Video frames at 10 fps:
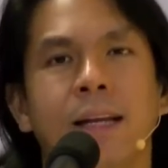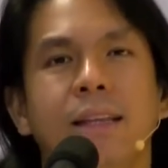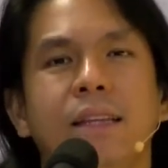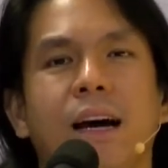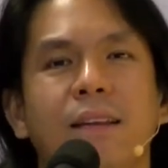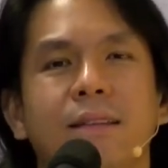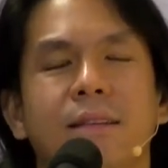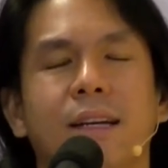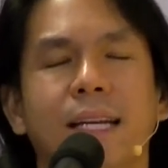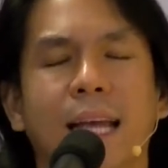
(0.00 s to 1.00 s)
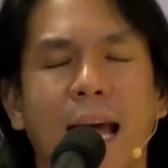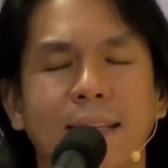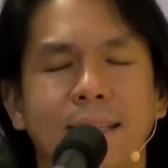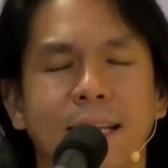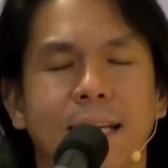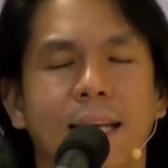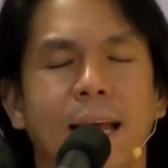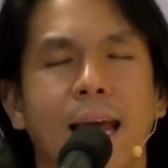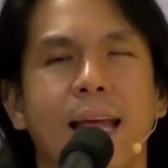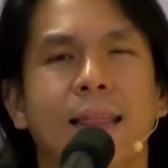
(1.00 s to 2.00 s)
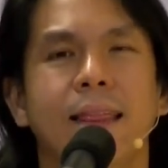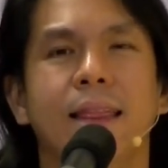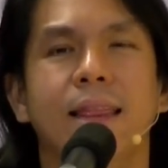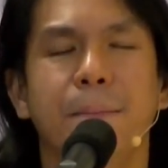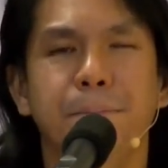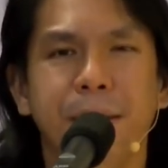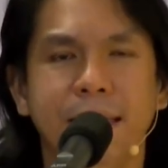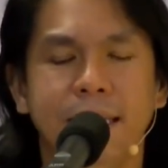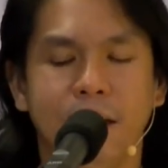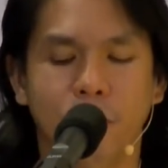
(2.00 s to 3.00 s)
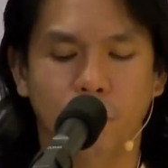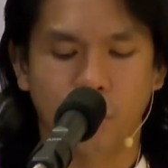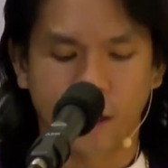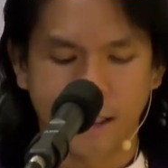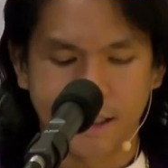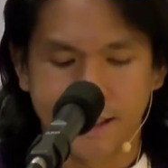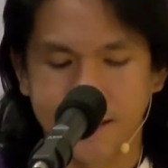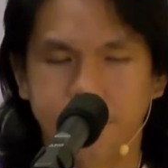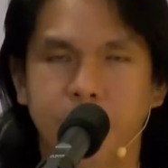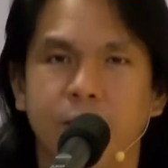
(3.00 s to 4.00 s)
not sarcastic and demeaning words.